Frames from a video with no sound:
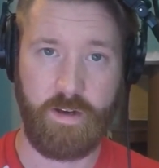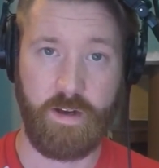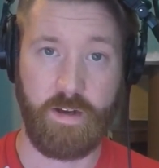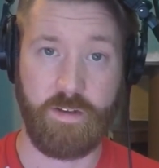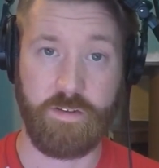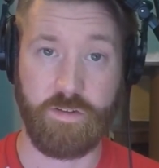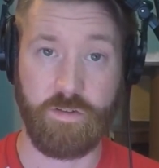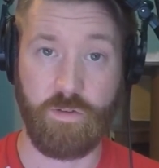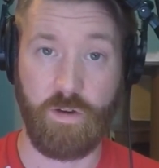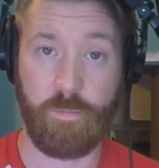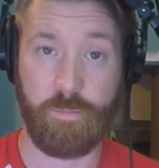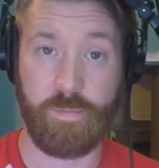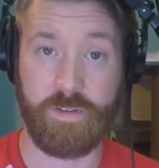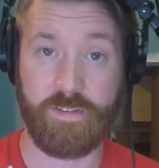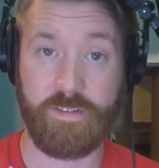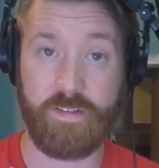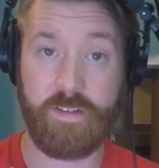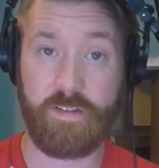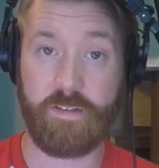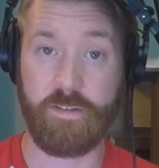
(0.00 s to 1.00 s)
As you go up in
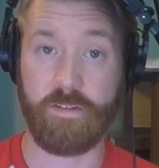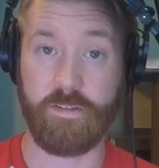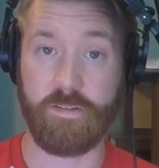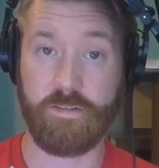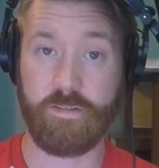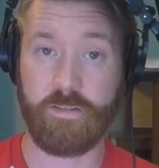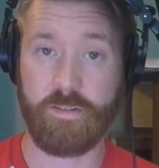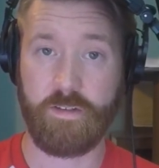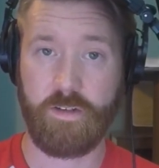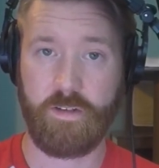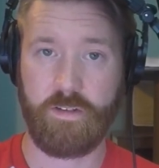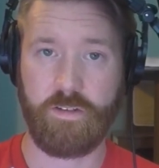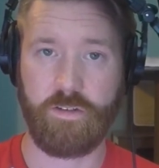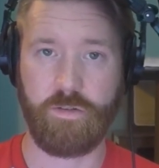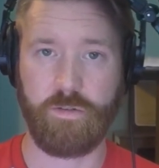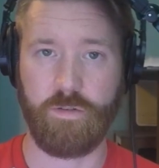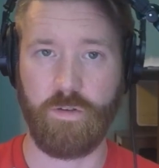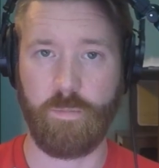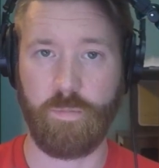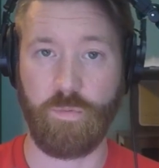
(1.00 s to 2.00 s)
tiers, you
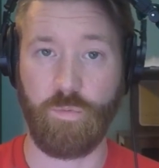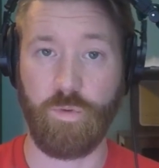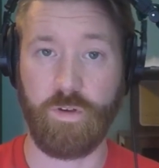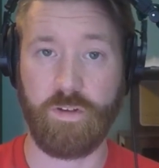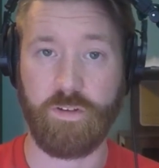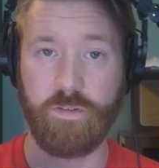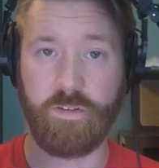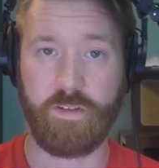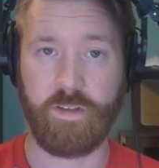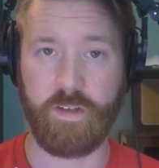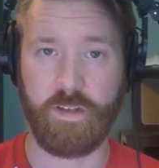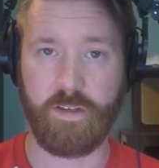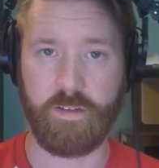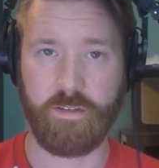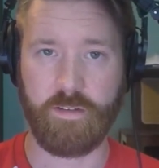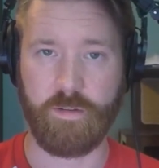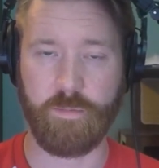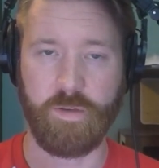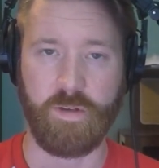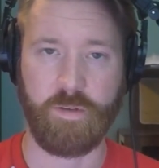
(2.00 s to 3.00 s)
go up in what you get,
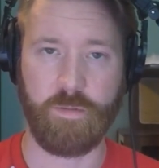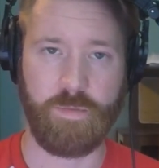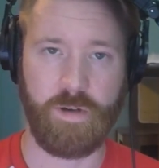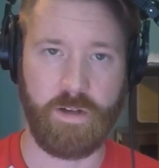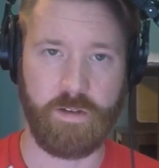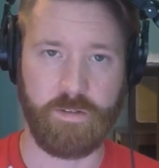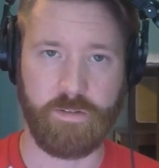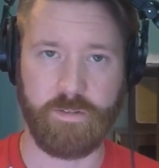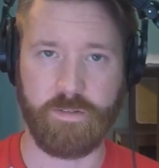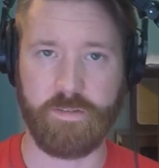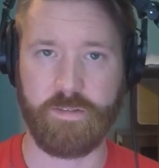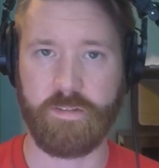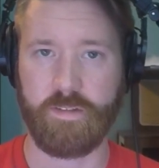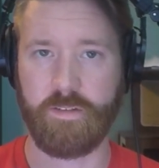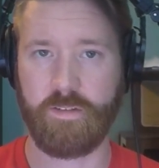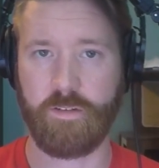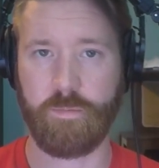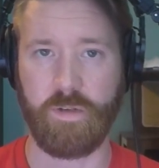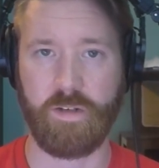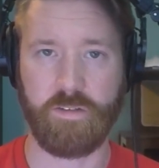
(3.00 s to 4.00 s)
the amount of models,
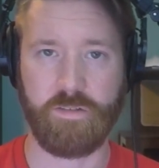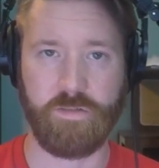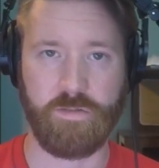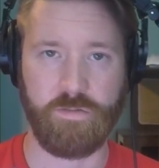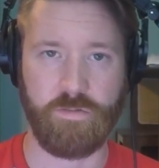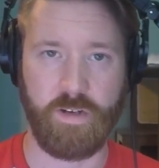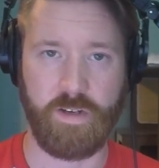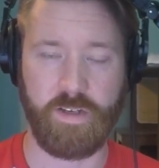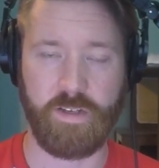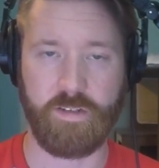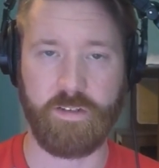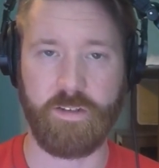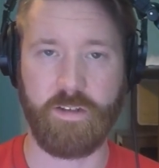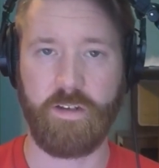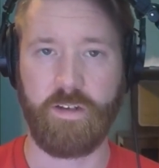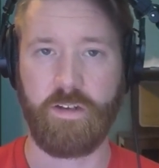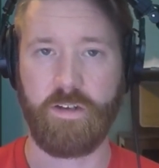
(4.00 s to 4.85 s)
the amount of terrain,